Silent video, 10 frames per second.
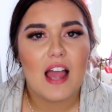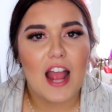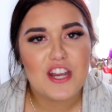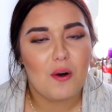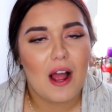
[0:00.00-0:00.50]

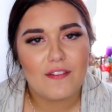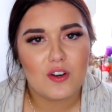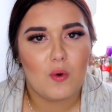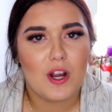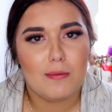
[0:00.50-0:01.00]
I don't have
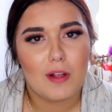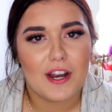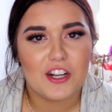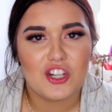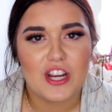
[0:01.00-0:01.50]
an oil
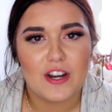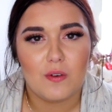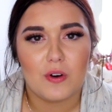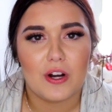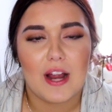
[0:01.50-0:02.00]
blotting sheet,
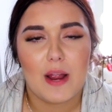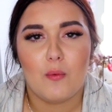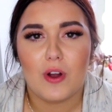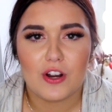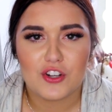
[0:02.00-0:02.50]
or I
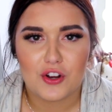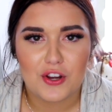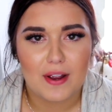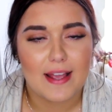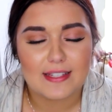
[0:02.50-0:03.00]
would show
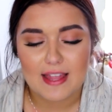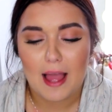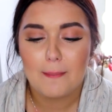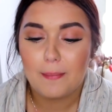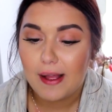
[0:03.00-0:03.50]
you guys
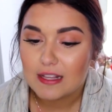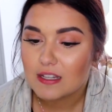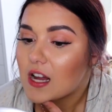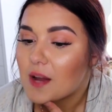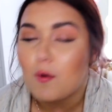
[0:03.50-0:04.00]
that,
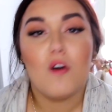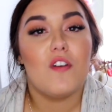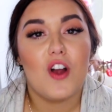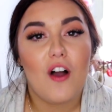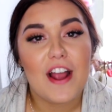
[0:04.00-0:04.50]
but
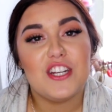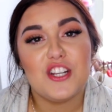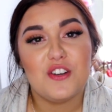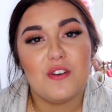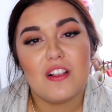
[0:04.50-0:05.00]
overall I
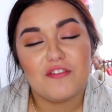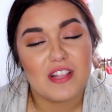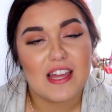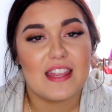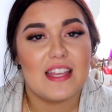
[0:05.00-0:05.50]
do
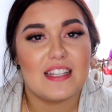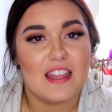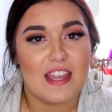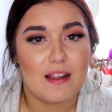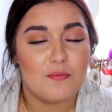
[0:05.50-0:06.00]
really like this. I
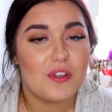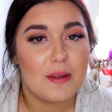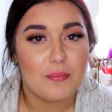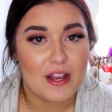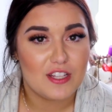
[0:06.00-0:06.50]
think I'm really
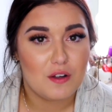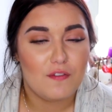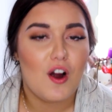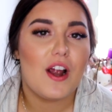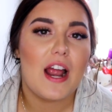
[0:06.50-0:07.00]
impressed so
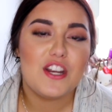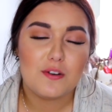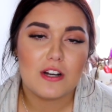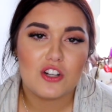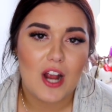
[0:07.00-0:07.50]
far. I do
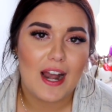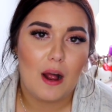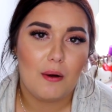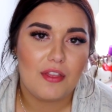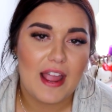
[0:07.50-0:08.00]
want to try it
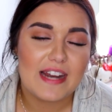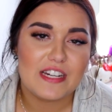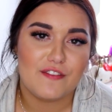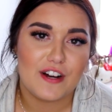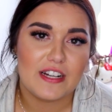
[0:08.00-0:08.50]
out with a
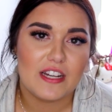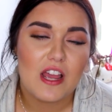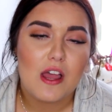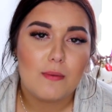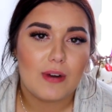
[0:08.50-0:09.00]
different
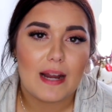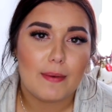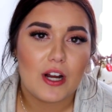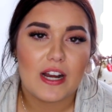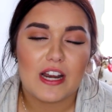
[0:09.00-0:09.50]

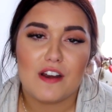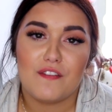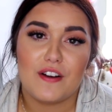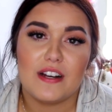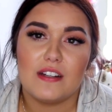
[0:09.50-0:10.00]
primer and a
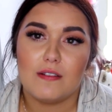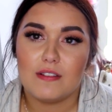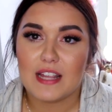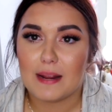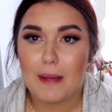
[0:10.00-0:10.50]
different
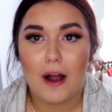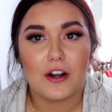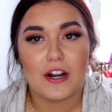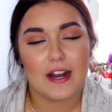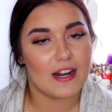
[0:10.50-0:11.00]
setting
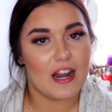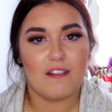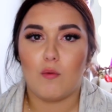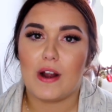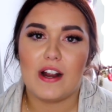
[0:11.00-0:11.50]
powder and kind
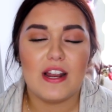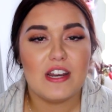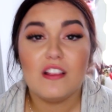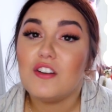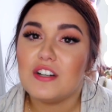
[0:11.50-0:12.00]
of wear it. I
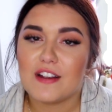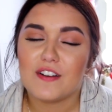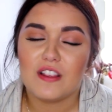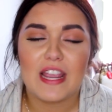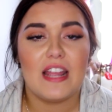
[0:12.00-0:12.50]
did a little
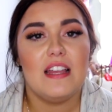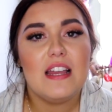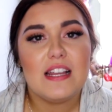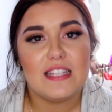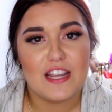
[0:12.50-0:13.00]
differently,
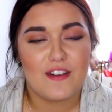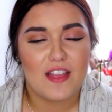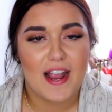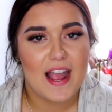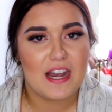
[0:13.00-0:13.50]
see if I
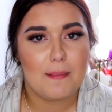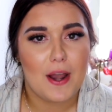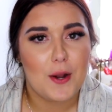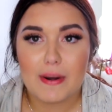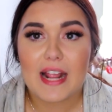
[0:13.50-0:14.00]
like it any
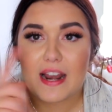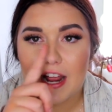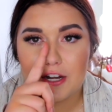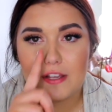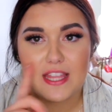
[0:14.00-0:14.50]
better. But again,
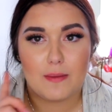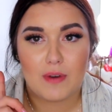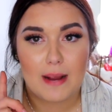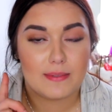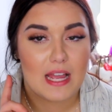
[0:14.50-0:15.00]
I do like the
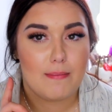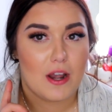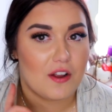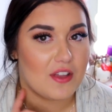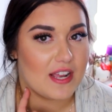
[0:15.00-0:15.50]
prime side
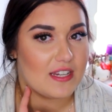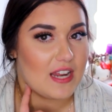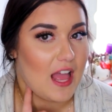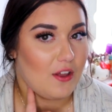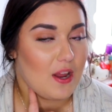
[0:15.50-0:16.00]
better. I think it
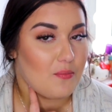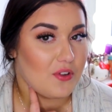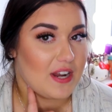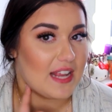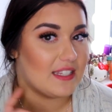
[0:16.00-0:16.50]
held up
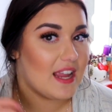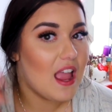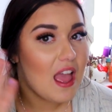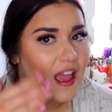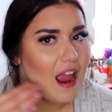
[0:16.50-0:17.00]
really nicely.
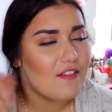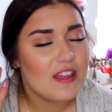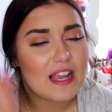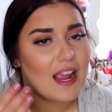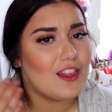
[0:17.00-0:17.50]

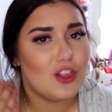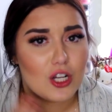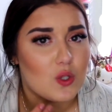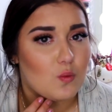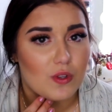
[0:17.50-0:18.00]
Everything again
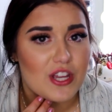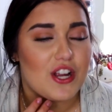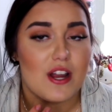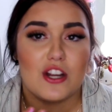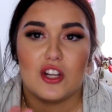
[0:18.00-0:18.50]
looks really
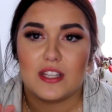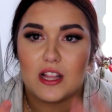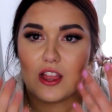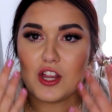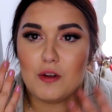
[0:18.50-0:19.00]
good. It's just a
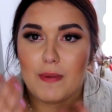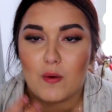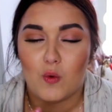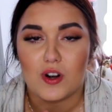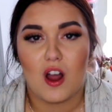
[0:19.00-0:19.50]
little bit
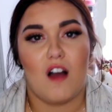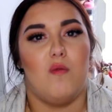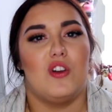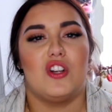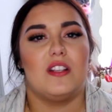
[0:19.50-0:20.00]
worn
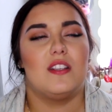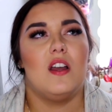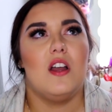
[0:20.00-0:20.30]
off, which is